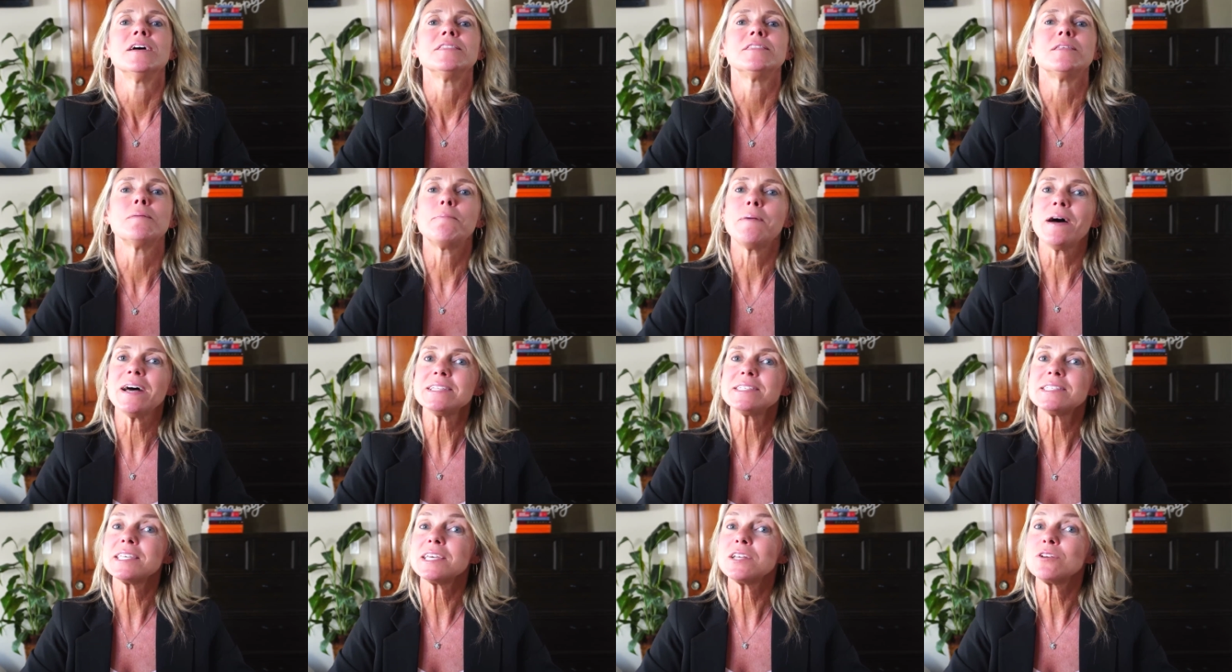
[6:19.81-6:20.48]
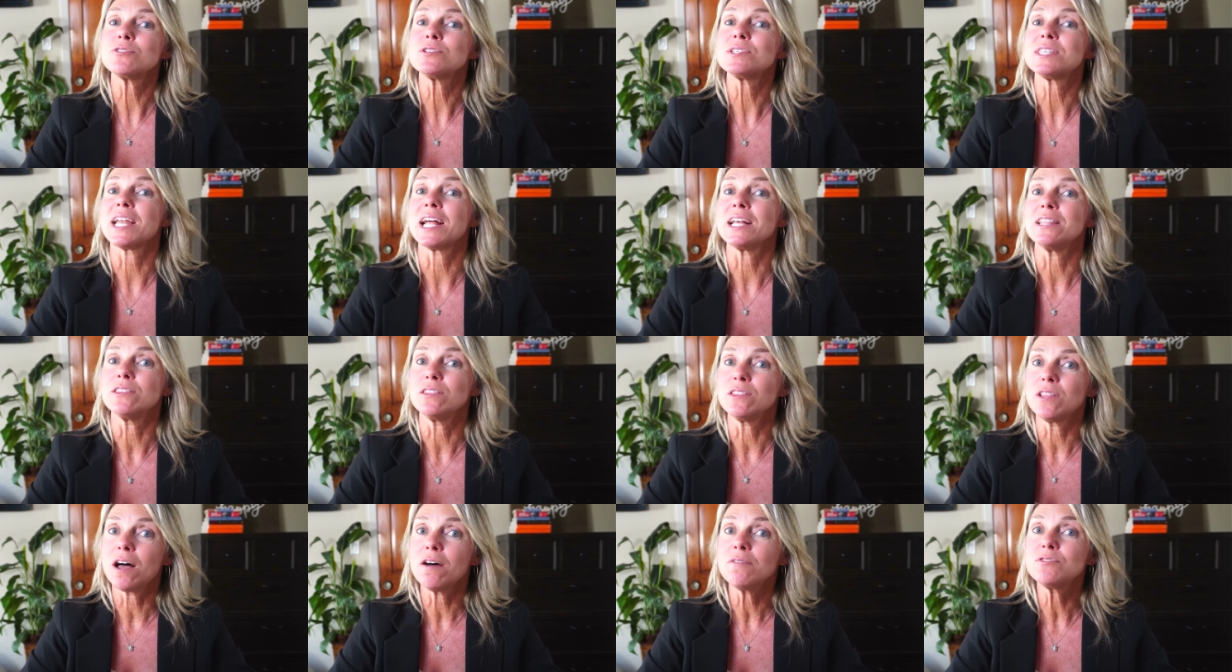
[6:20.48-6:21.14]
The best leaders that I
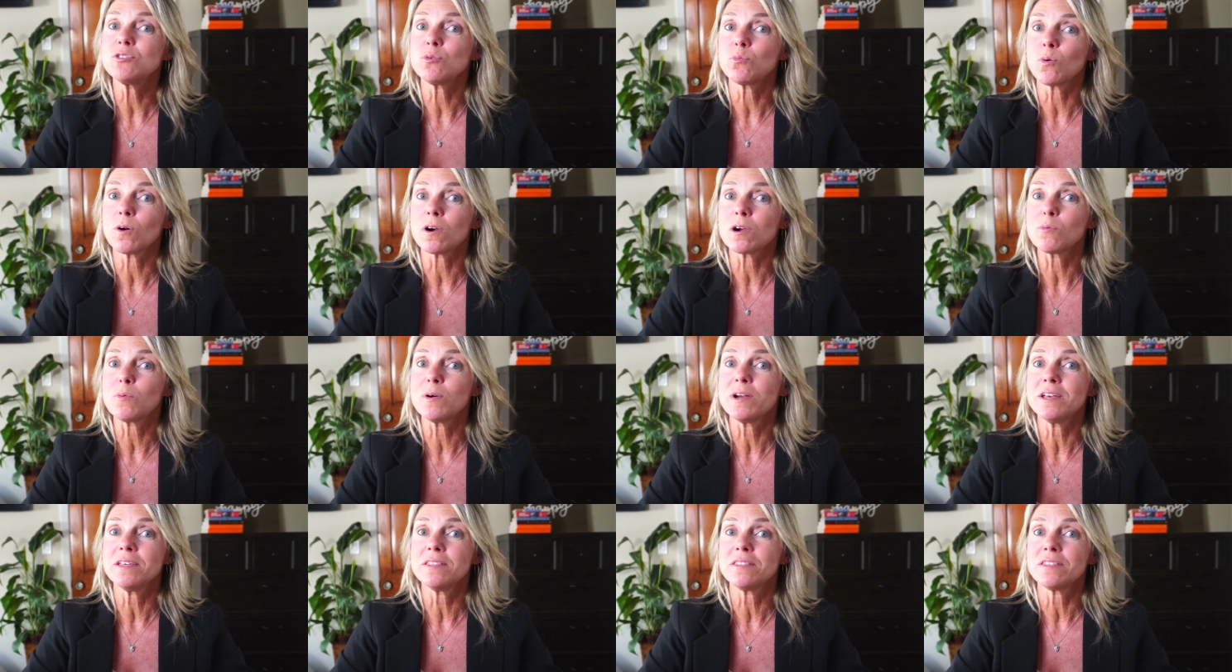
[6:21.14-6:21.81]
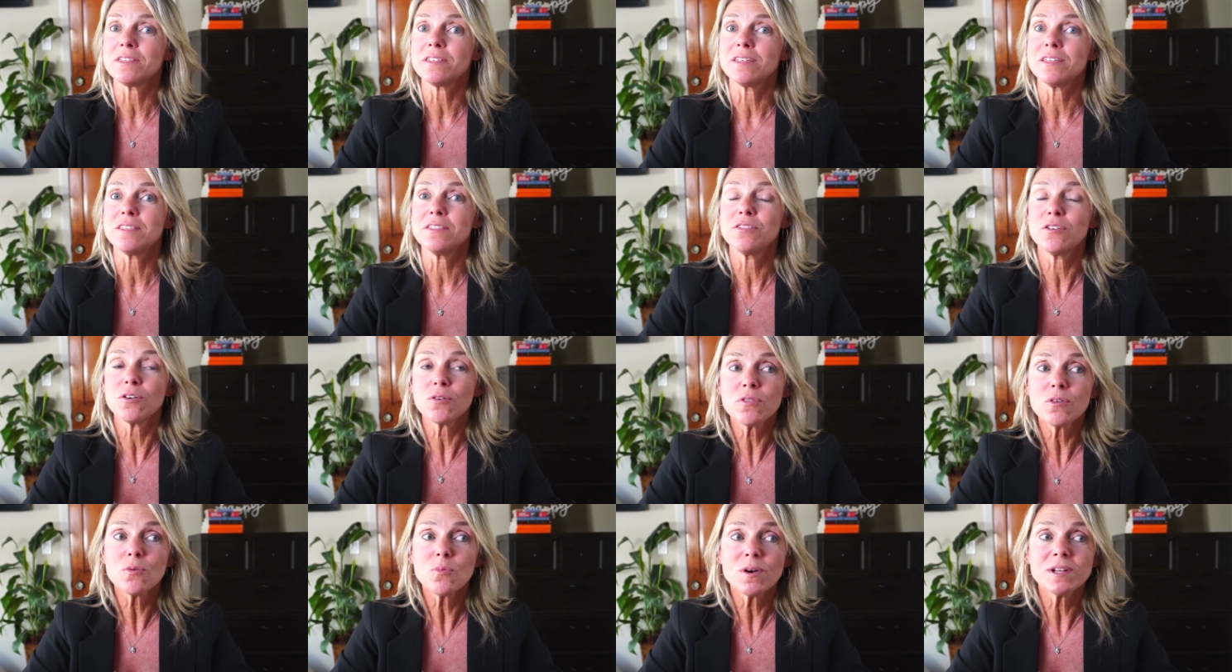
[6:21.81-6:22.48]
love to work with,
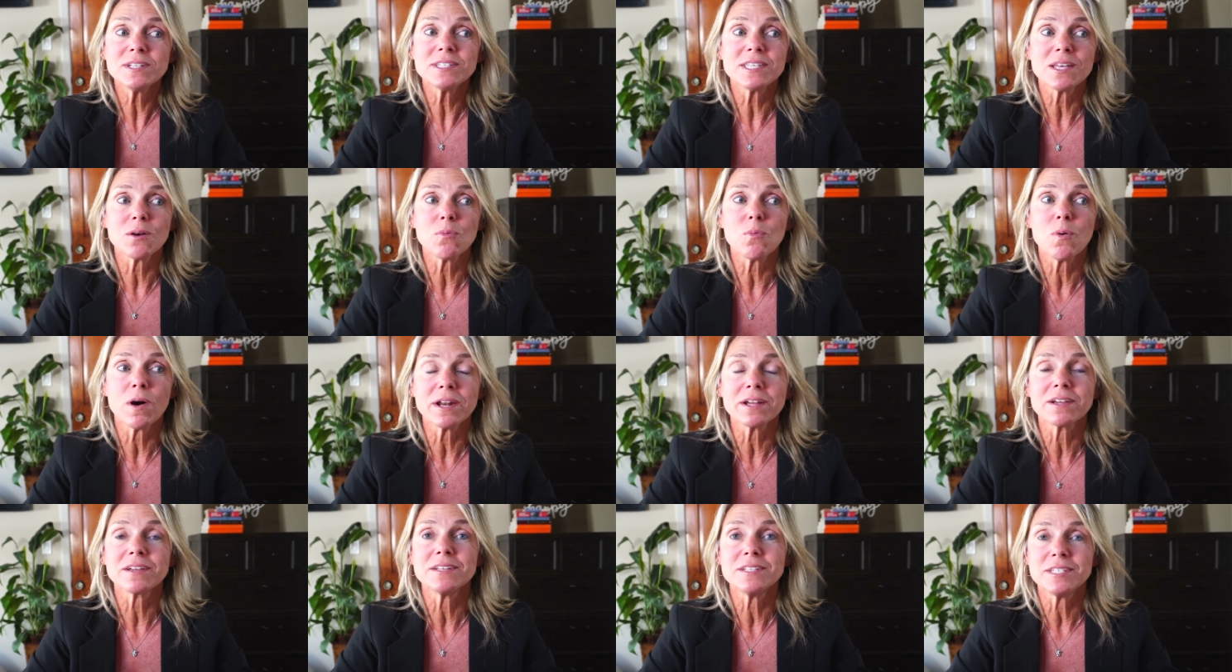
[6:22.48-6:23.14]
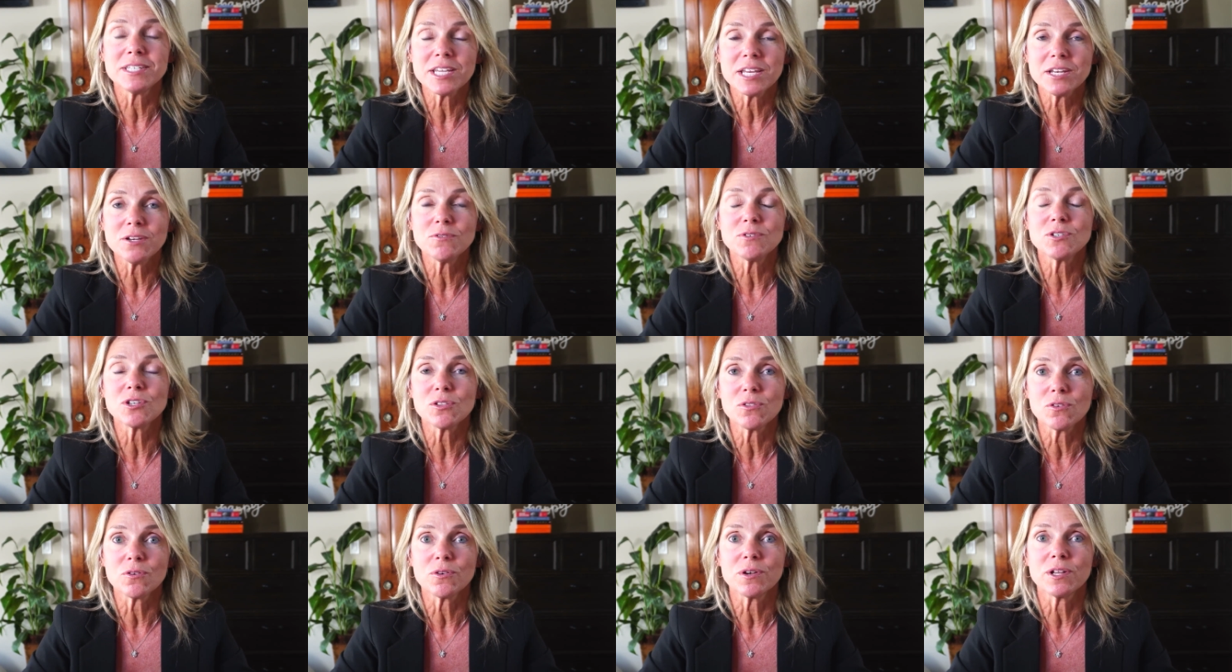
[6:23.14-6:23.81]
they're the ones that want to continue
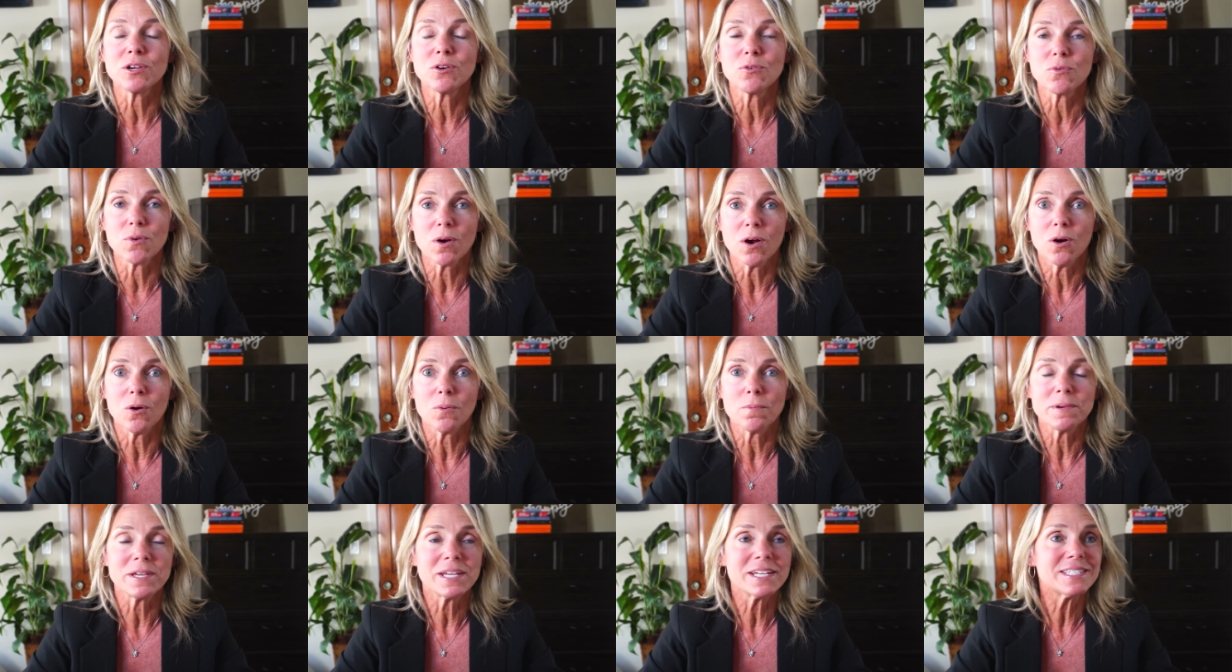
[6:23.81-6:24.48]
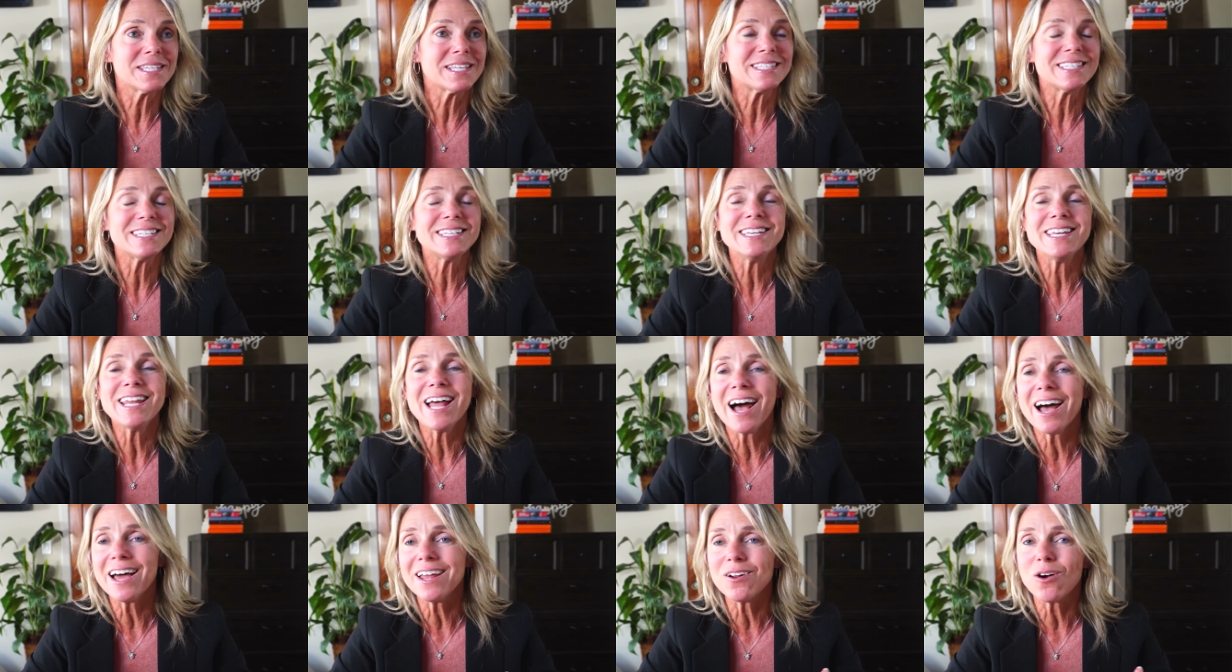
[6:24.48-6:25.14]
to learn and grow, because it's
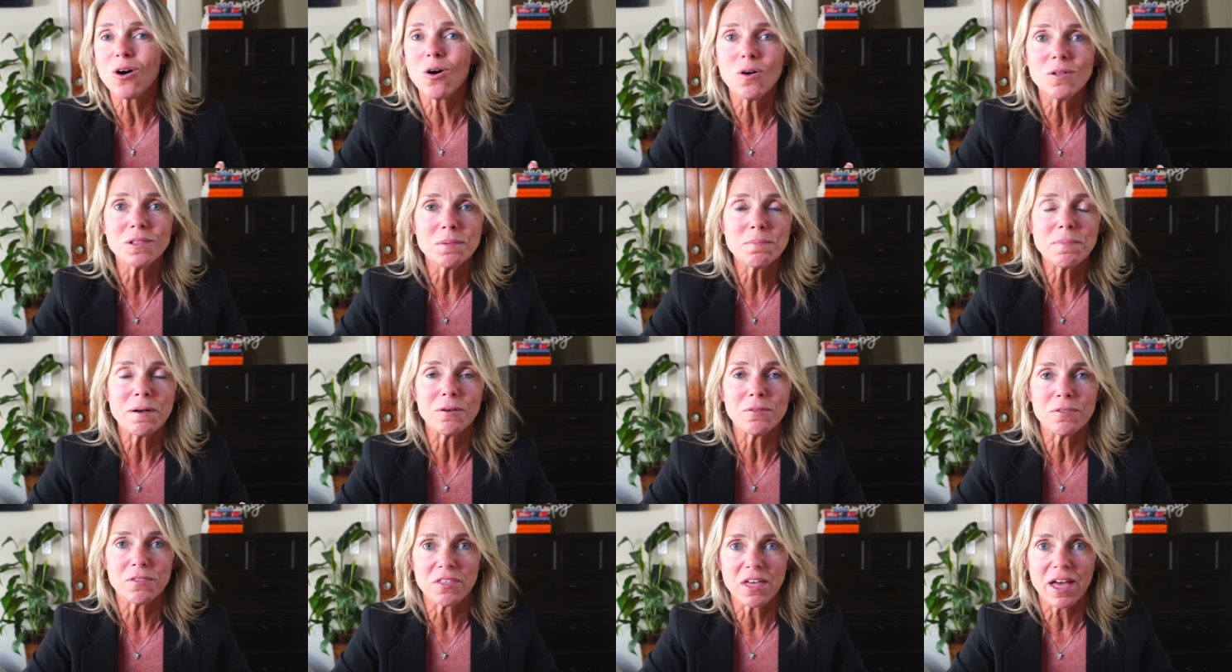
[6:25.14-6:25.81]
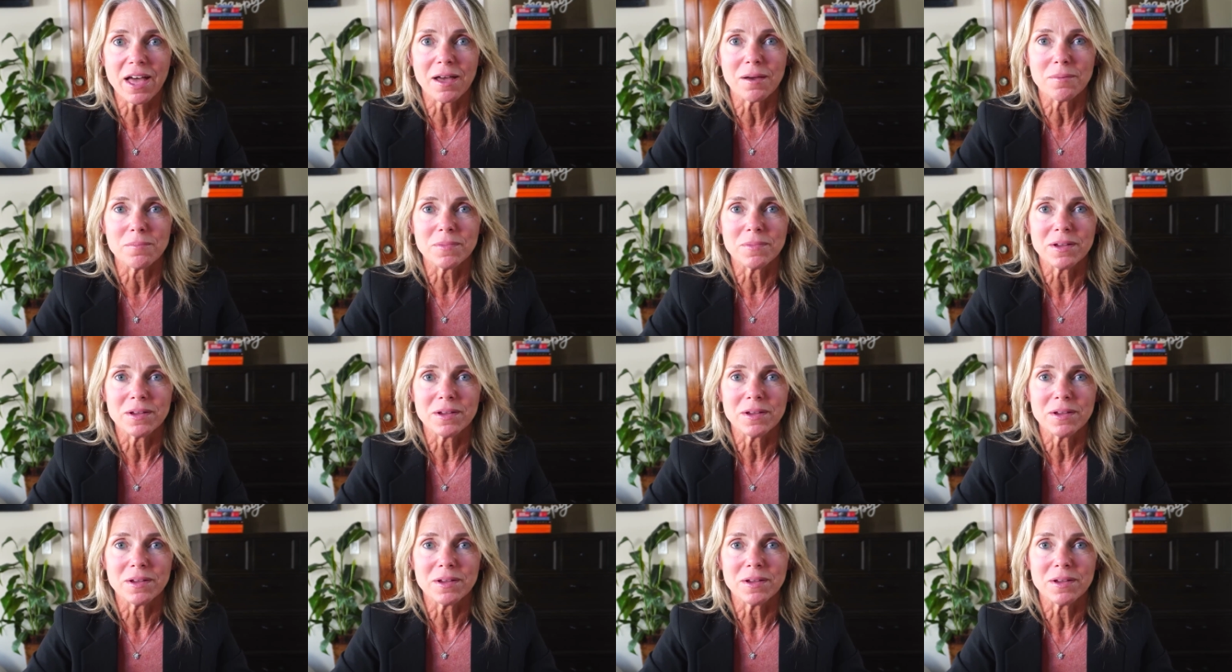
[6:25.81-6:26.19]
not all about them.